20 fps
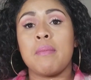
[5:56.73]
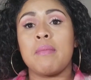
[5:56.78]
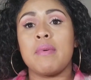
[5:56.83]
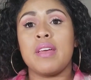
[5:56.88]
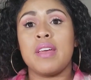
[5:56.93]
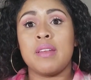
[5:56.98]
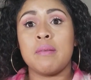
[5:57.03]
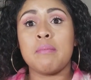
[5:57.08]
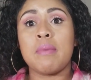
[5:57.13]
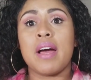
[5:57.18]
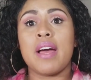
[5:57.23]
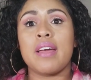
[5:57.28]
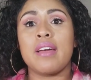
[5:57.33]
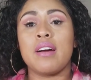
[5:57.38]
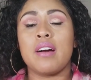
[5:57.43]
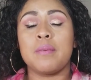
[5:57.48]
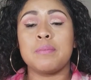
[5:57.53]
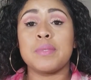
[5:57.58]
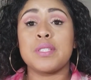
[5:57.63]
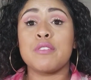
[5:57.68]
in
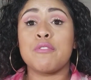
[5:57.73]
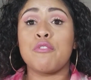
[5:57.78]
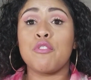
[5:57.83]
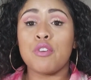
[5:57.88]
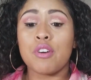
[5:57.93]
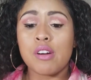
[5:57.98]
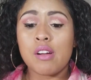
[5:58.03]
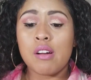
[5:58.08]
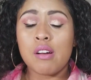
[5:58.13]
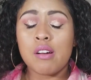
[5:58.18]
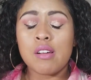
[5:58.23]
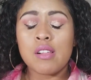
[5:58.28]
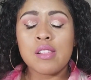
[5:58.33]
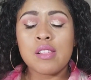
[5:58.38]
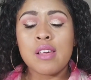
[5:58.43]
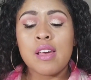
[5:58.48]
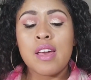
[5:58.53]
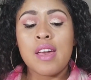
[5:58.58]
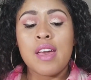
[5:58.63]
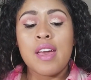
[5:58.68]
my Sephora
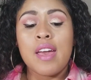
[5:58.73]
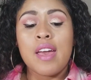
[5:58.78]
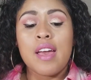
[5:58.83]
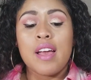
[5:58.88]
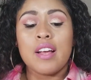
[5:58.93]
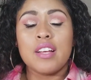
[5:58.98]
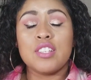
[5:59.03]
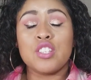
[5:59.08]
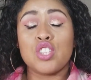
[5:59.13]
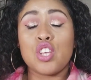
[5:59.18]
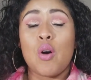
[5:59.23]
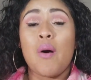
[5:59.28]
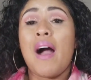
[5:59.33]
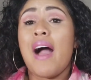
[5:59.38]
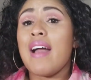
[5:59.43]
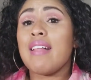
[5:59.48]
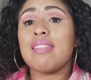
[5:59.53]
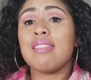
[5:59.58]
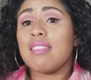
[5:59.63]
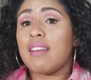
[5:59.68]
haul. So
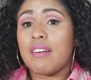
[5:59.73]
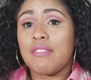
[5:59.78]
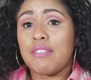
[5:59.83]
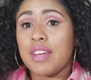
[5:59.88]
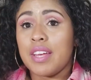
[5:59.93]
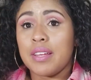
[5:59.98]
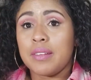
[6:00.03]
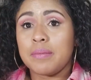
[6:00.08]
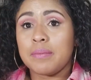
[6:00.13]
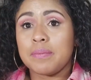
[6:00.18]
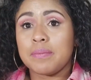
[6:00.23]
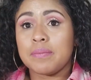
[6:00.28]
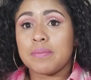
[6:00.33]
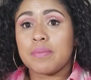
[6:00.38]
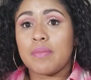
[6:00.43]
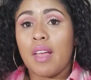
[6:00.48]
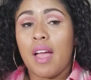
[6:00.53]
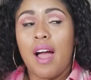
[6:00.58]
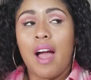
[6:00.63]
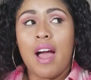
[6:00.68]
I love it.
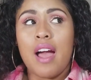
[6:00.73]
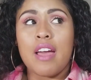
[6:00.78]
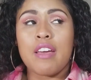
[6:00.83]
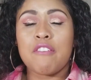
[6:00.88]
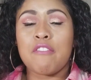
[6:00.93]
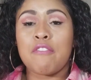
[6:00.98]
I